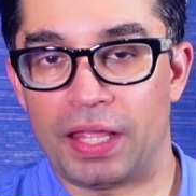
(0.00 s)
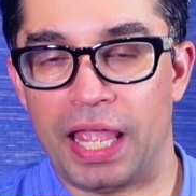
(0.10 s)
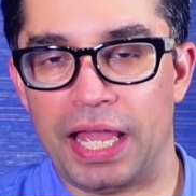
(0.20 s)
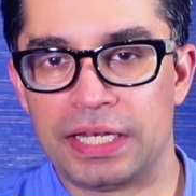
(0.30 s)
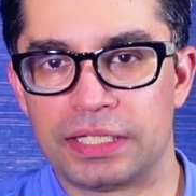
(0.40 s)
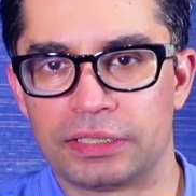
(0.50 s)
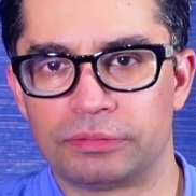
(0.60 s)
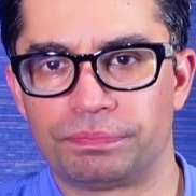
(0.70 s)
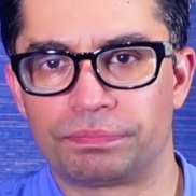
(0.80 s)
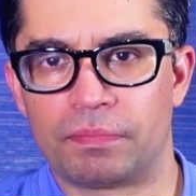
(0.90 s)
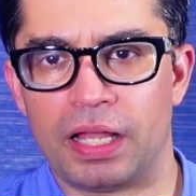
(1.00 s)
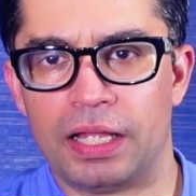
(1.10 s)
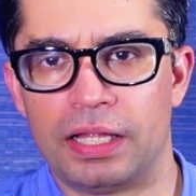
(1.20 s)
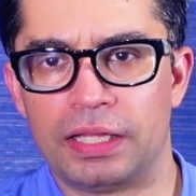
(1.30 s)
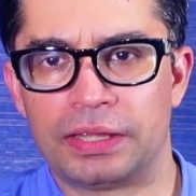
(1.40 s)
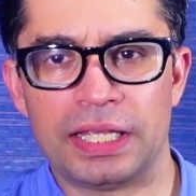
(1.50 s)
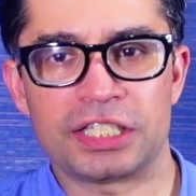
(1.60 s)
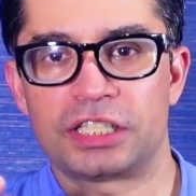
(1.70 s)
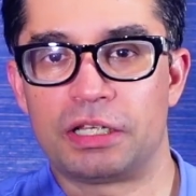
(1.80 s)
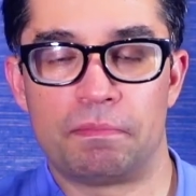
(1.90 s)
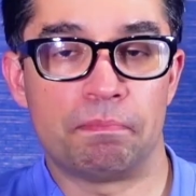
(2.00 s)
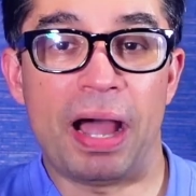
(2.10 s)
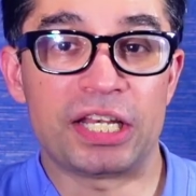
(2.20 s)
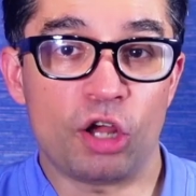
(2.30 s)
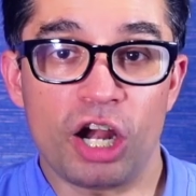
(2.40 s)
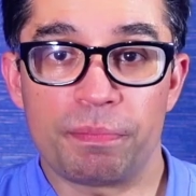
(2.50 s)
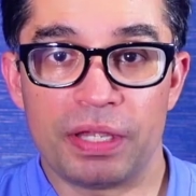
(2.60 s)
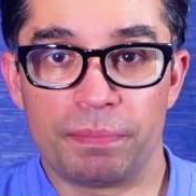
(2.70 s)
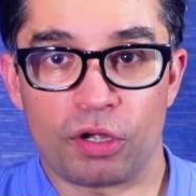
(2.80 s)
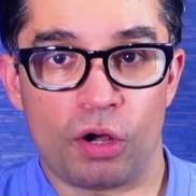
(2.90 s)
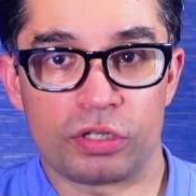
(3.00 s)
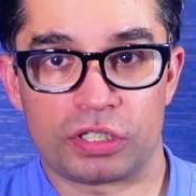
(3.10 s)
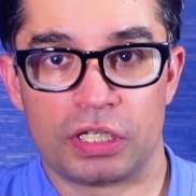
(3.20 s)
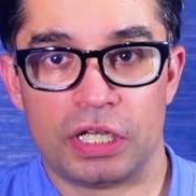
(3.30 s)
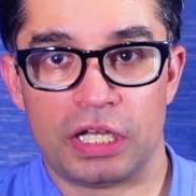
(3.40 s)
And this might not be because